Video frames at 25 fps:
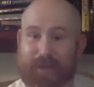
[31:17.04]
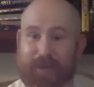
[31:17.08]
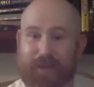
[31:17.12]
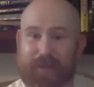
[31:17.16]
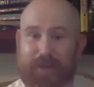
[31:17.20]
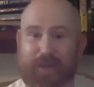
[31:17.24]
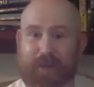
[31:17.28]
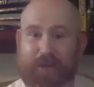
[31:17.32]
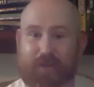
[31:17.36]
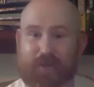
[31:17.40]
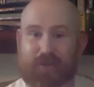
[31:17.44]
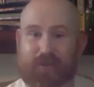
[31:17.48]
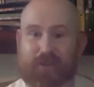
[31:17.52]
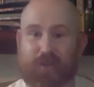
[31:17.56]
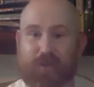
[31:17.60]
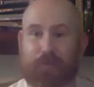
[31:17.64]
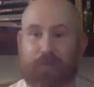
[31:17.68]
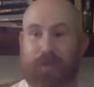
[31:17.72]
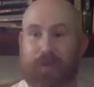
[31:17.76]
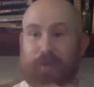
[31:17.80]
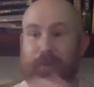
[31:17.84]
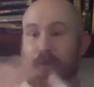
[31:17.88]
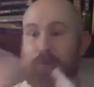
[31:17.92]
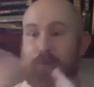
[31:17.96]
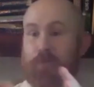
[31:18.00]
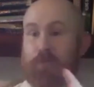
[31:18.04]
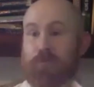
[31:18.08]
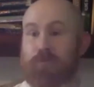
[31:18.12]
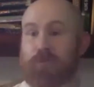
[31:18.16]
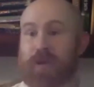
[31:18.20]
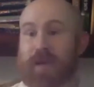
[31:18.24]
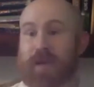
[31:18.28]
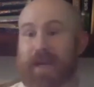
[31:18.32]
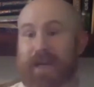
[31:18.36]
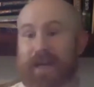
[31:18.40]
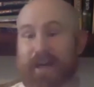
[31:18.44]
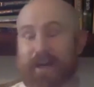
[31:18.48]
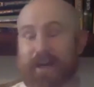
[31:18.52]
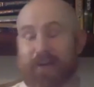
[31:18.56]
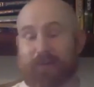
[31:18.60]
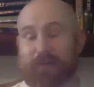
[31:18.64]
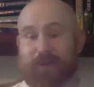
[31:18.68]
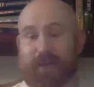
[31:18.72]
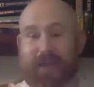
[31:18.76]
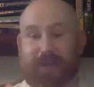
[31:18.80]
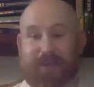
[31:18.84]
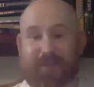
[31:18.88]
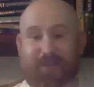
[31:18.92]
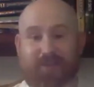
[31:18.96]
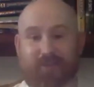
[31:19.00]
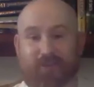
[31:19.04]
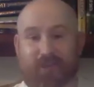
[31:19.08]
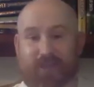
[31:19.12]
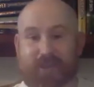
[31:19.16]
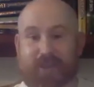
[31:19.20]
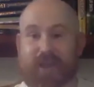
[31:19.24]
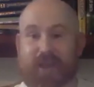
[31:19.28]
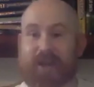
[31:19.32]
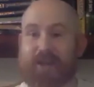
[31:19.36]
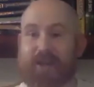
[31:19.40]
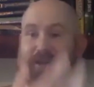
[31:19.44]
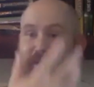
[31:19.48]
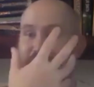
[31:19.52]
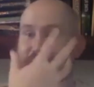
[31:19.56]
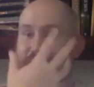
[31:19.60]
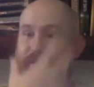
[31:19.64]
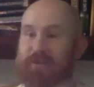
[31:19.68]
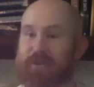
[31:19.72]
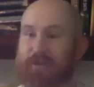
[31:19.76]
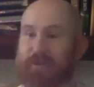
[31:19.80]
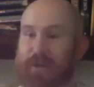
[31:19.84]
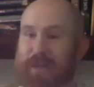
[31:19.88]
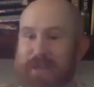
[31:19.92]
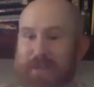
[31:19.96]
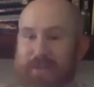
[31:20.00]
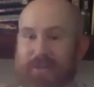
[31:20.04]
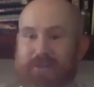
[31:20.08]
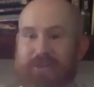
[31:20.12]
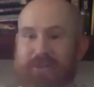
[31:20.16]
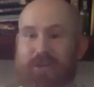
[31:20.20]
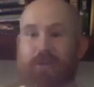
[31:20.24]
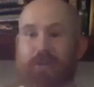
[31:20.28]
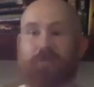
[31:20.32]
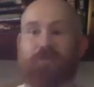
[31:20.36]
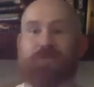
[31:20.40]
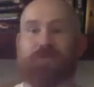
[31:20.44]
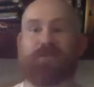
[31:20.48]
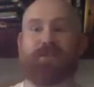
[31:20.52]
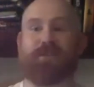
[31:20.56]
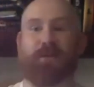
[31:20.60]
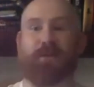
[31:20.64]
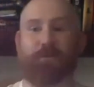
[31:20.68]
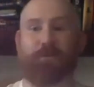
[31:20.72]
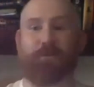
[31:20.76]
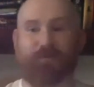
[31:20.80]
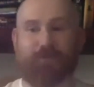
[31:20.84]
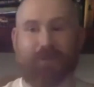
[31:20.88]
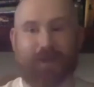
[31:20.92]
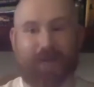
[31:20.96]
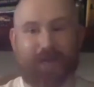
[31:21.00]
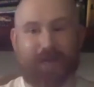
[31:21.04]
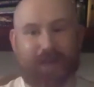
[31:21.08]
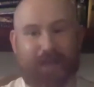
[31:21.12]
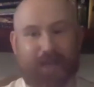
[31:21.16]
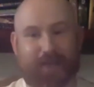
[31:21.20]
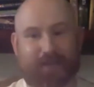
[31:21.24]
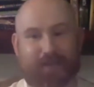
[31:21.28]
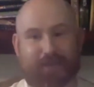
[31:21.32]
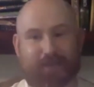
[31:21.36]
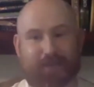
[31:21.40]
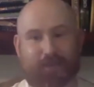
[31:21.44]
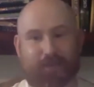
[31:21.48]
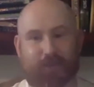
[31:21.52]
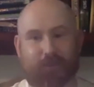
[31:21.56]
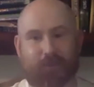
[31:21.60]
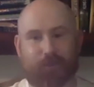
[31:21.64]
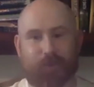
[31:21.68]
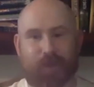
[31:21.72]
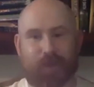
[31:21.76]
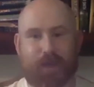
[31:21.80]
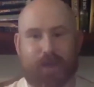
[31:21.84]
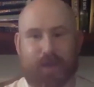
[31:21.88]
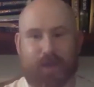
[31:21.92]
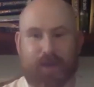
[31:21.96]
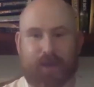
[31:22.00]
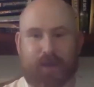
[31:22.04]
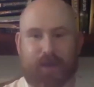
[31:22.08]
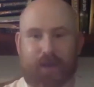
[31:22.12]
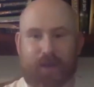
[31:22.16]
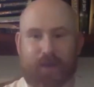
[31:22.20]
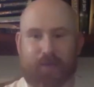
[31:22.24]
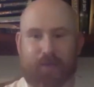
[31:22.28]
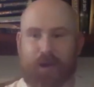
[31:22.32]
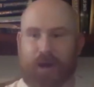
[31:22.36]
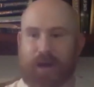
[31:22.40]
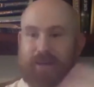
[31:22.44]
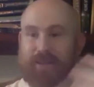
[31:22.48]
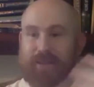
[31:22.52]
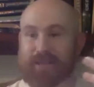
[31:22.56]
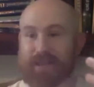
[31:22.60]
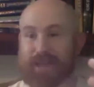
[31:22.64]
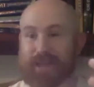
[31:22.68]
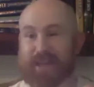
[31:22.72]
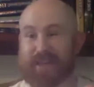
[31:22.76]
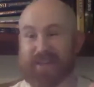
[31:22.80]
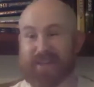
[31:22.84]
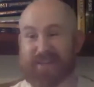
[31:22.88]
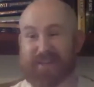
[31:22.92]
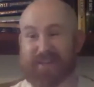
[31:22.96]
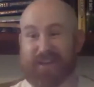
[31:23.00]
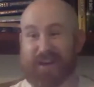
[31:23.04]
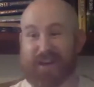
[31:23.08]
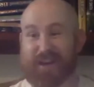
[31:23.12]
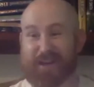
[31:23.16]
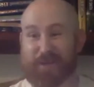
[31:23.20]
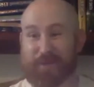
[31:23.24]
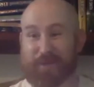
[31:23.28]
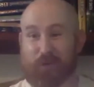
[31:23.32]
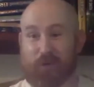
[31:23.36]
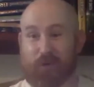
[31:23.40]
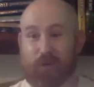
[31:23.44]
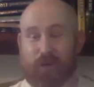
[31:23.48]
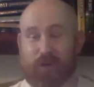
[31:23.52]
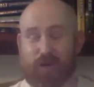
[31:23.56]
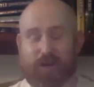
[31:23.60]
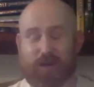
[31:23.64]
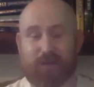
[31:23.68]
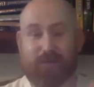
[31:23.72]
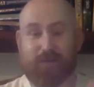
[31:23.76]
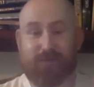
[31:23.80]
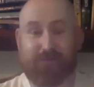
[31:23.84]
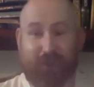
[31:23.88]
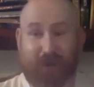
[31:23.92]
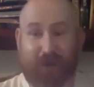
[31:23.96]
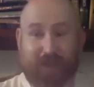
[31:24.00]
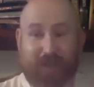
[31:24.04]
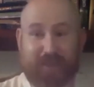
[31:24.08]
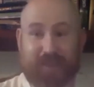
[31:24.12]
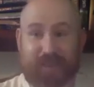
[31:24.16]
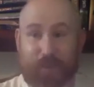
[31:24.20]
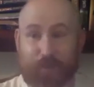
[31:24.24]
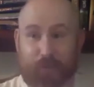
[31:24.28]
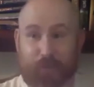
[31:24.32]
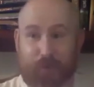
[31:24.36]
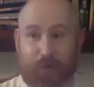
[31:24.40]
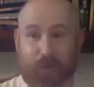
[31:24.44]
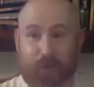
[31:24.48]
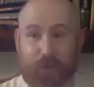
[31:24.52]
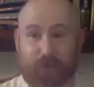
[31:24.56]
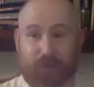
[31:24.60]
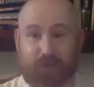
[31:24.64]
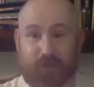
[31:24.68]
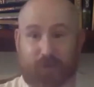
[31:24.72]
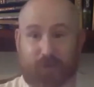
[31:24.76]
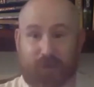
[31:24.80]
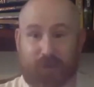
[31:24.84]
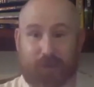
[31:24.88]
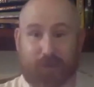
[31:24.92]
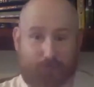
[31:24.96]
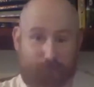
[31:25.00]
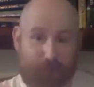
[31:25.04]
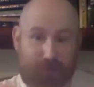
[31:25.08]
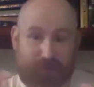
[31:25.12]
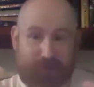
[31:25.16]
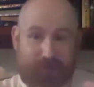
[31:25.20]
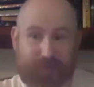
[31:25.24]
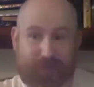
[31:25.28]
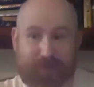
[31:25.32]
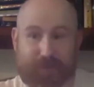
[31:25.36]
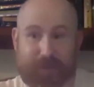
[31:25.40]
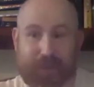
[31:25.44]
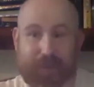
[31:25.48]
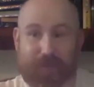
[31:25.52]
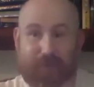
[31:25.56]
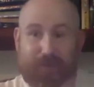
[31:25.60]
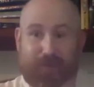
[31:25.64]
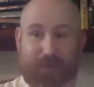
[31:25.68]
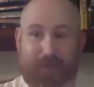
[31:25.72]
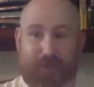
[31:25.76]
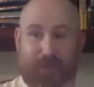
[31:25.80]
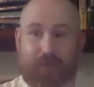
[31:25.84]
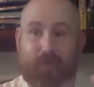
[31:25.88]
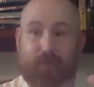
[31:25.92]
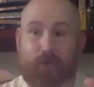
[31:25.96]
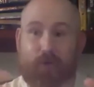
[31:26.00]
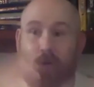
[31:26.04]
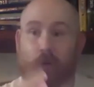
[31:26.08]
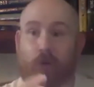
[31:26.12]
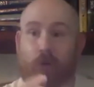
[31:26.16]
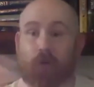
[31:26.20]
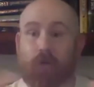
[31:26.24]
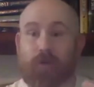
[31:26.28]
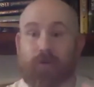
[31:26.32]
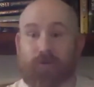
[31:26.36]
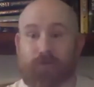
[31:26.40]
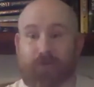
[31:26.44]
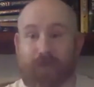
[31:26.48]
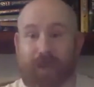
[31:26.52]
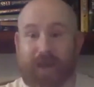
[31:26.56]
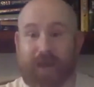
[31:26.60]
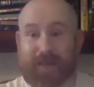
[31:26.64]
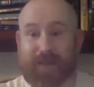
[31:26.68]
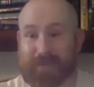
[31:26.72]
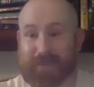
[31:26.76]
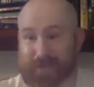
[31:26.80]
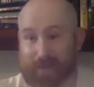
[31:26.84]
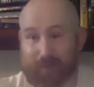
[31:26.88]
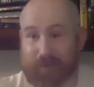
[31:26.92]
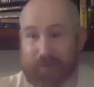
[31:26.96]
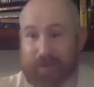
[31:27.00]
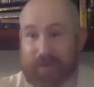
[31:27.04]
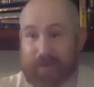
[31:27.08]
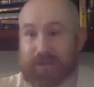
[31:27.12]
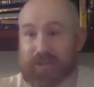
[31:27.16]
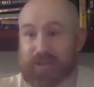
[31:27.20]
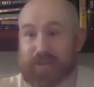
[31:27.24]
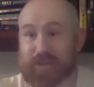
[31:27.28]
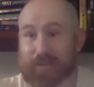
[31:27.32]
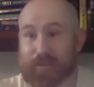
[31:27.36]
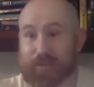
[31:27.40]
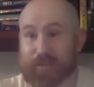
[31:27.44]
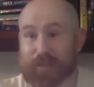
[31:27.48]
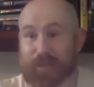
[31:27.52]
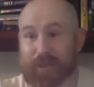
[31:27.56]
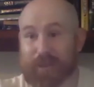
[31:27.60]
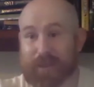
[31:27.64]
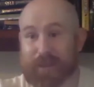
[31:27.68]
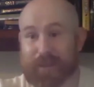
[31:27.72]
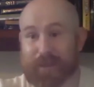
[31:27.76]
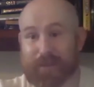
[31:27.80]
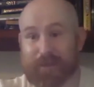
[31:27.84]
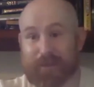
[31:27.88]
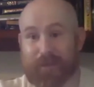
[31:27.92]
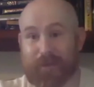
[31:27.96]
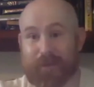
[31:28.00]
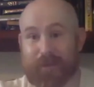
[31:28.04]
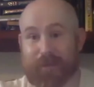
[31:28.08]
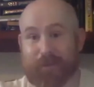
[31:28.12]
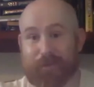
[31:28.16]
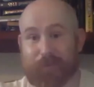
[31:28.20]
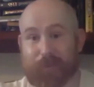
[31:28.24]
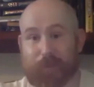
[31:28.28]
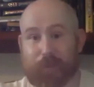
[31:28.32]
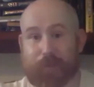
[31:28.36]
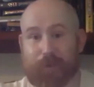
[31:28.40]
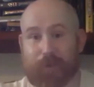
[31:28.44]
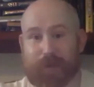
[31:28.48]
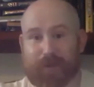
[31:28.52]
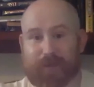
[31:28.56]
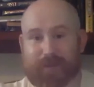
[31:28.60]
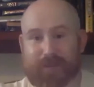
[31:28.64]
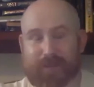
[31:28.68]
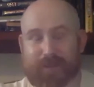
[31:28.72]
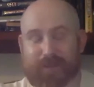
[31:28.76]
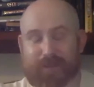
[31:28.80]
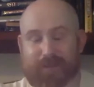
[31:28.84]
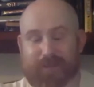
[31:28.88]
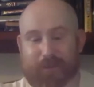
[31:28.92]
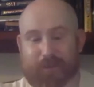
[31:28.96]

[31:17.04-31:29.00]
Some people really love the history side, and they'll do it in suits, and they'll be very classical. I take a slightly more fighty approach to it, but still, all of that is still legitimately Bartitsu.